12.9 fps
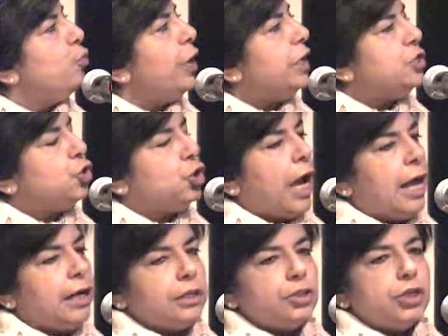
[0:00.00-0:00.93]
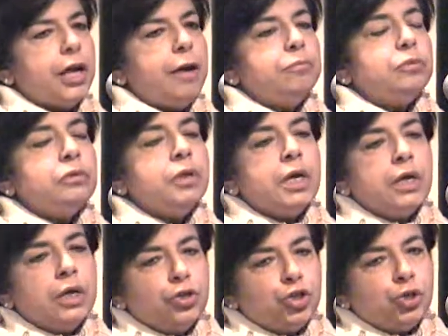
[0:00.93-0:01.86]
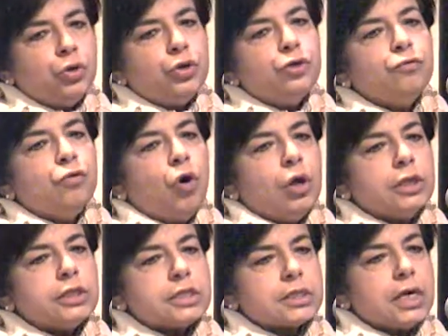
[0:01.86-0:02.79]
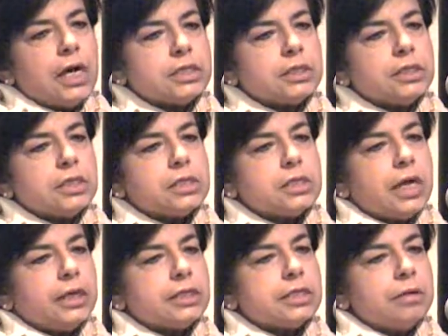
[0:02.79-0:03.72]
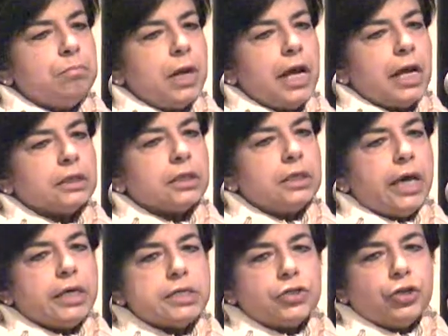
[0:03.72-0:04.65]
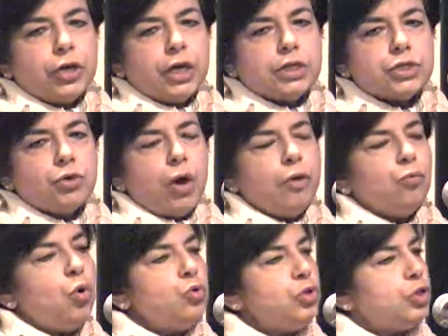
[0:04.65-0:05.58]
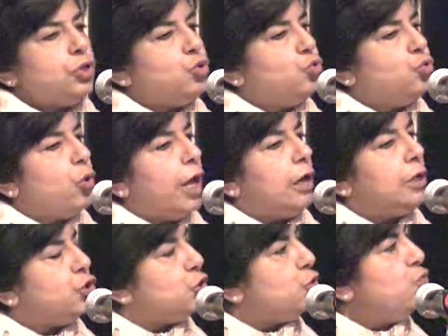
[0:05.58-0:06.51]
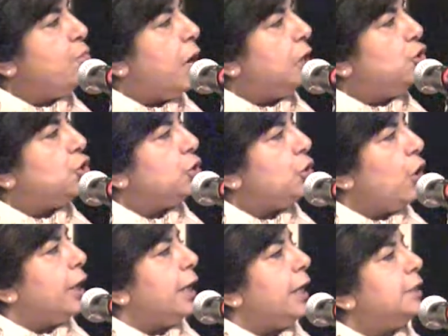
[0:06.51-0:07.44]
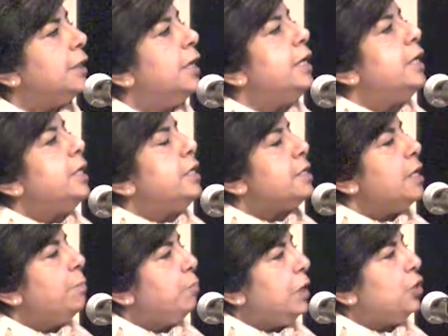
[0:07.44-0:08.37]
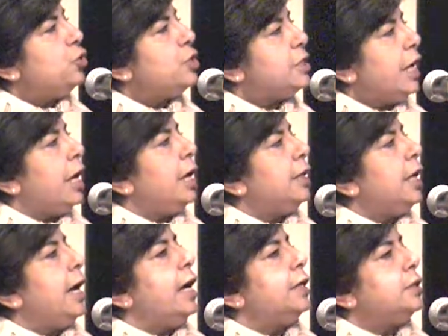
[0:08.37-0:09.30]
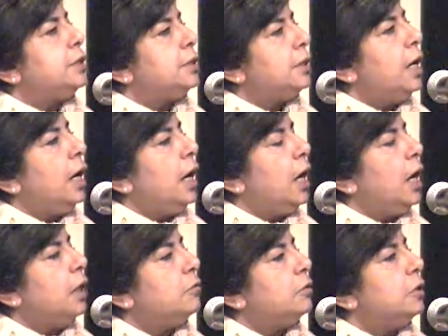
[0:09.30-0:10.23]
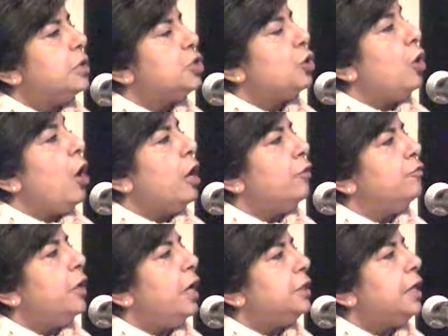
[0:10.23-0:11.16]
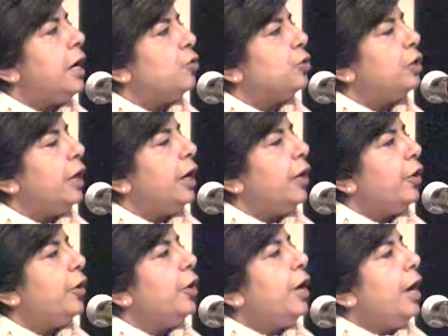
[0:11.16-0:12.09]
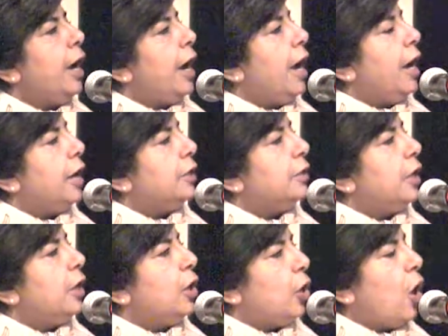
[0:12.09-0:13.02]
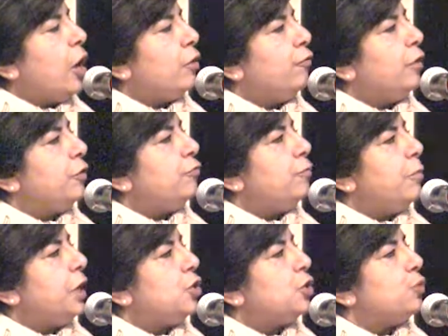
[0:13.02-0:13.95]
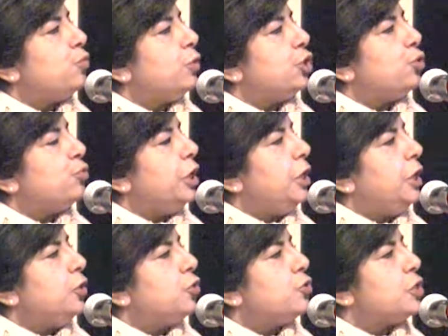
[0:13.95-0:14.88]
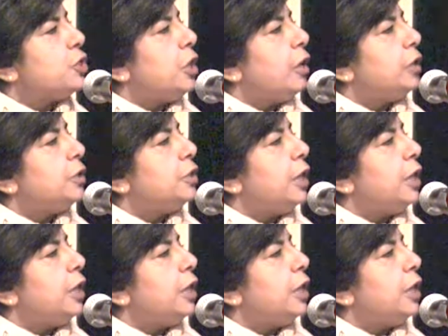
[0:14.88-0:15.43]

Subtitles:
waste challenge, and I'm sure you've all discussed this at some length yesterday, so I won't dwell too much on it, simply to say that there's a lot of data out there and a lot of information which we need to start